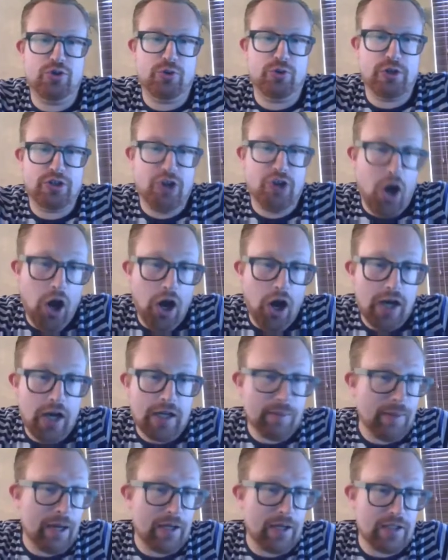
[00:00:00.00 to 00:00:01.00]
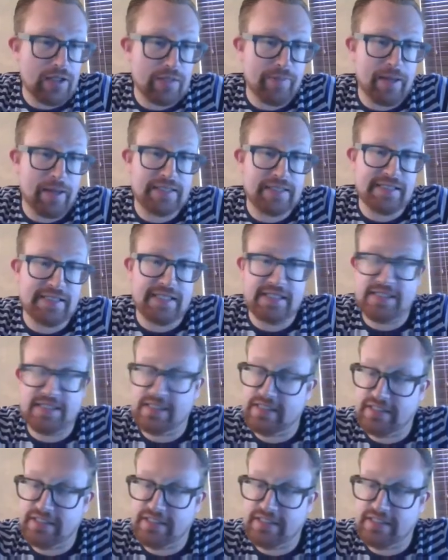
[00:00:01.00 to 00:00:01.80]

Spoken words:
could talk about the past lesson.